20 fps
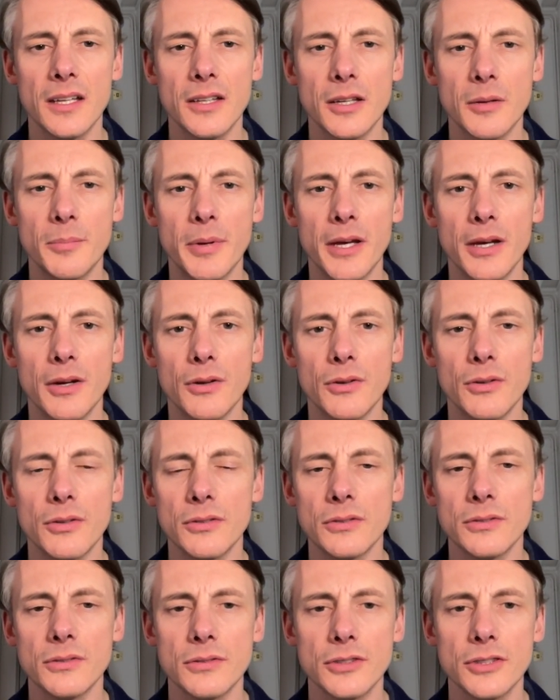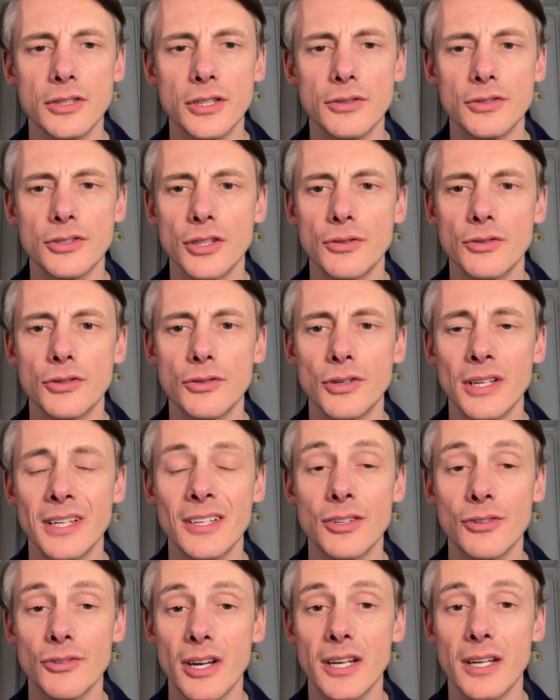the bill, so you're in
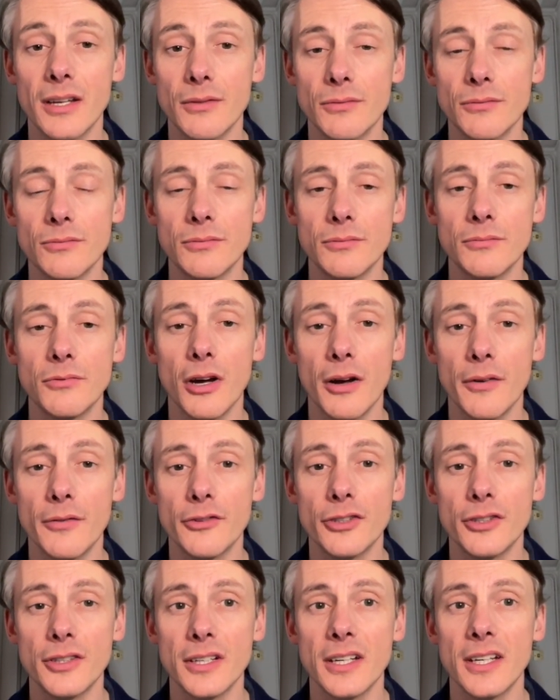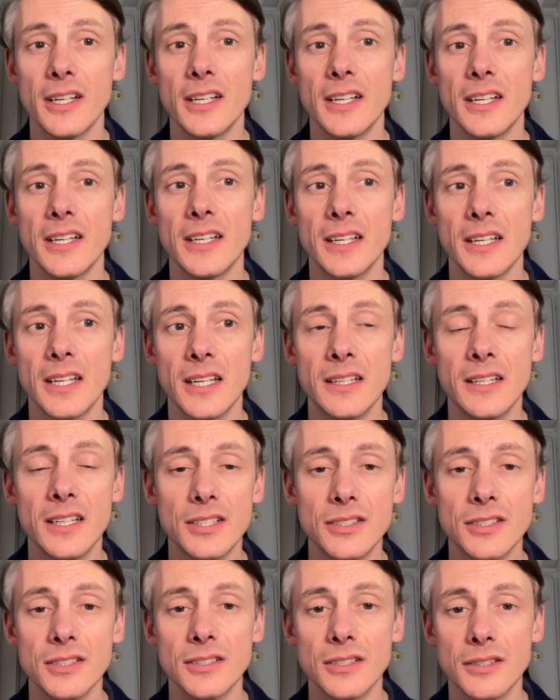credit rather than in
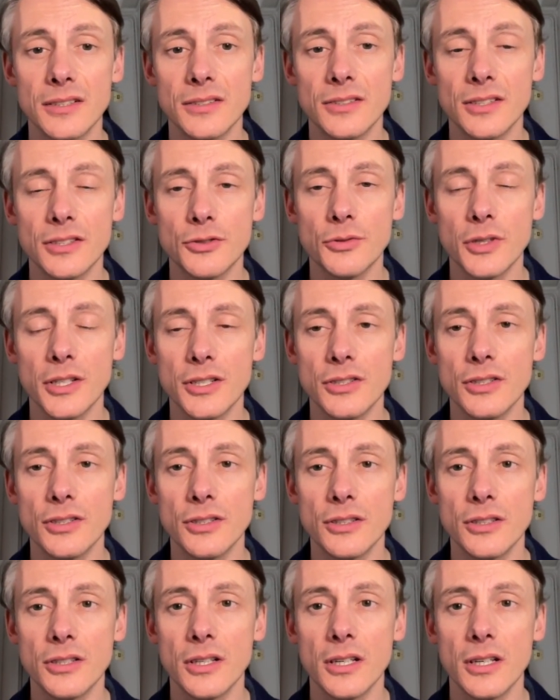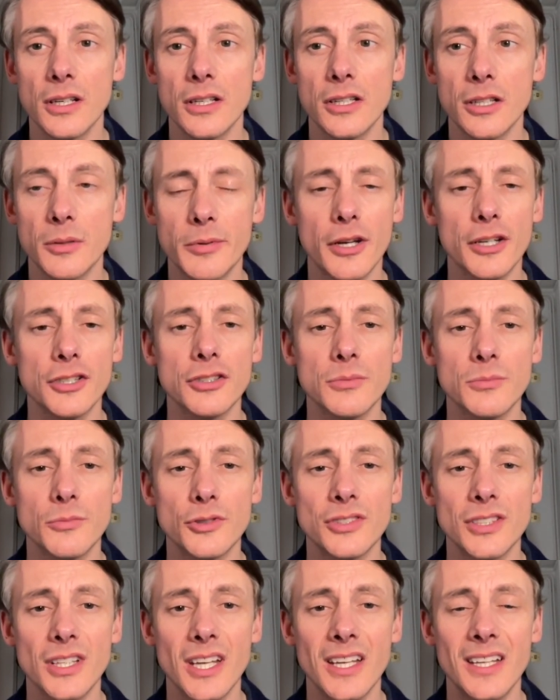this situation, the person
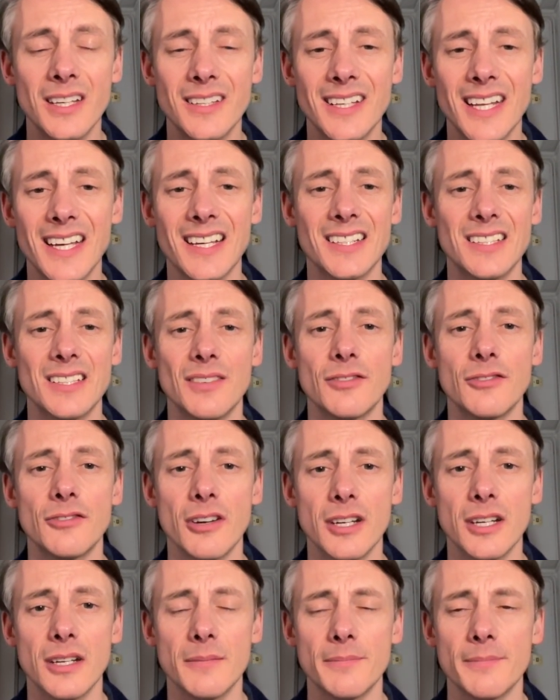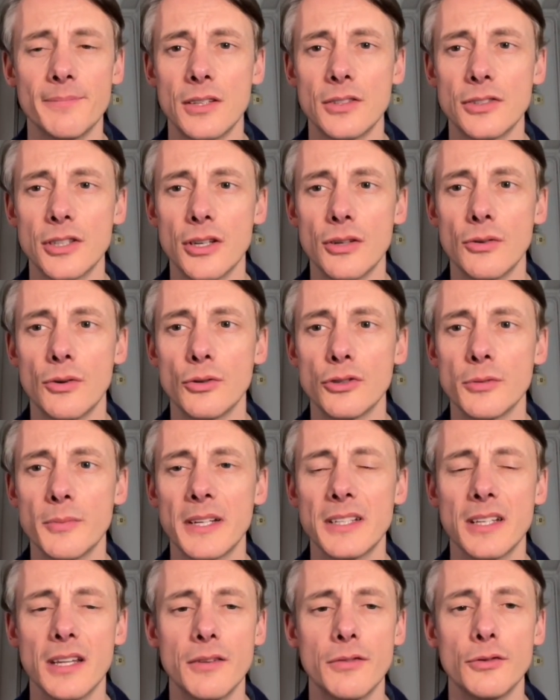was in negative credit. So
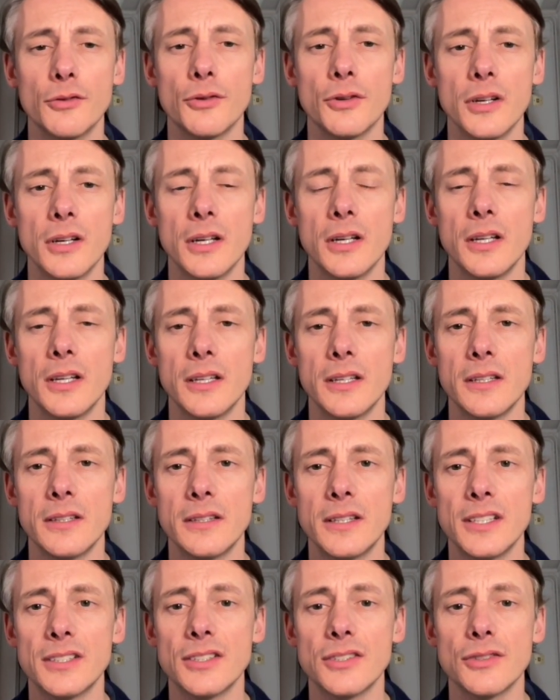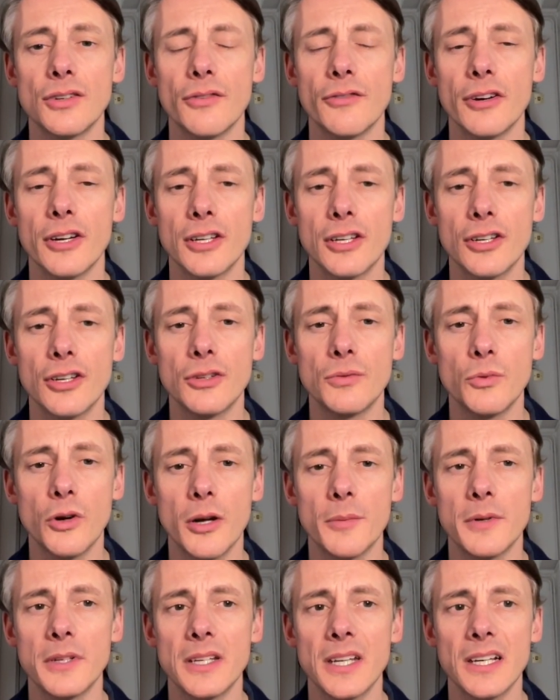automatically I thought, this is not very good. Why
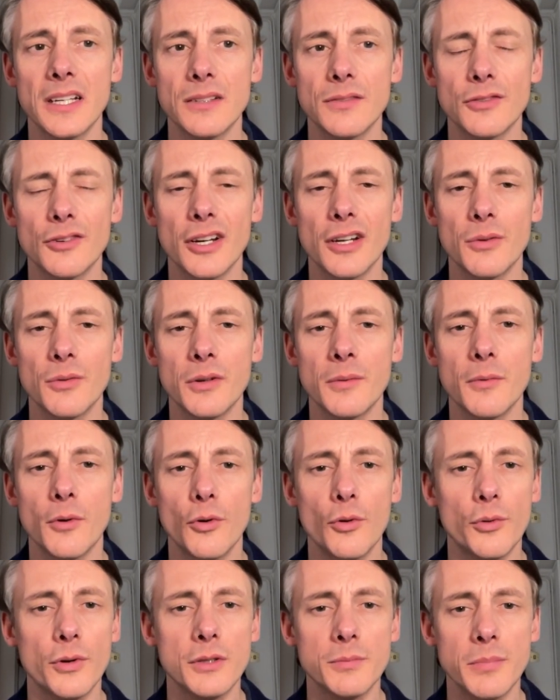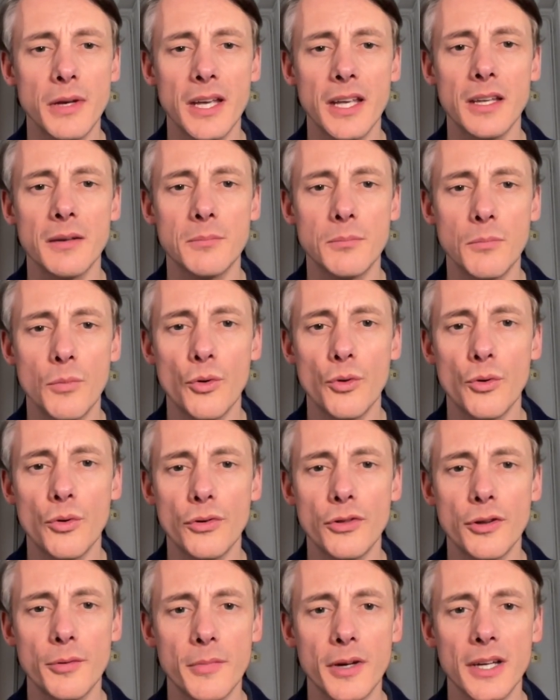I'm in negative credit when I'm always paying more
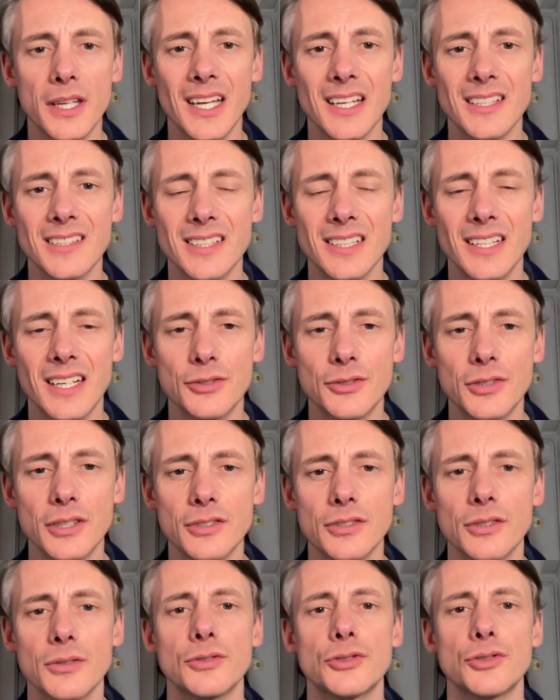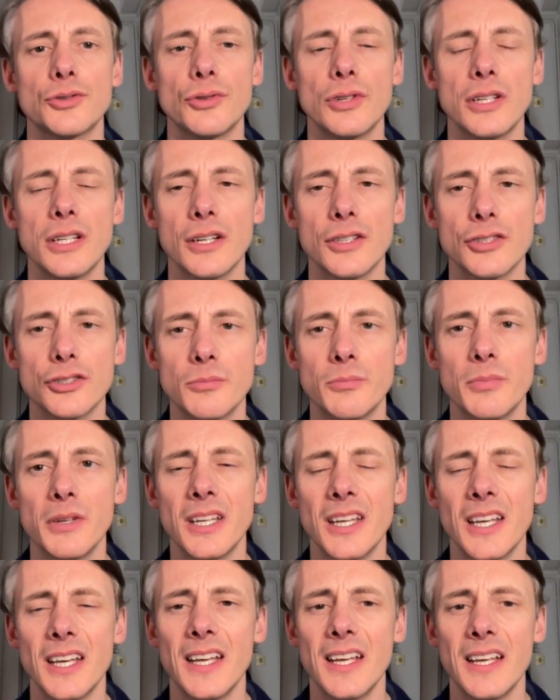than my gas and electric? So surely I should
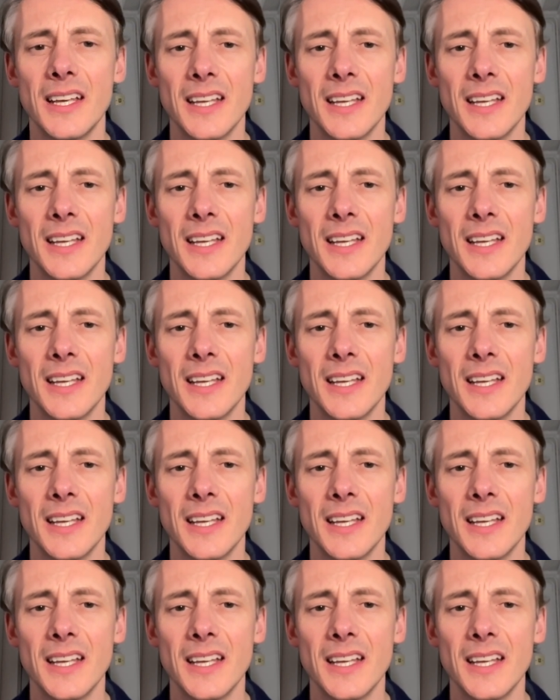be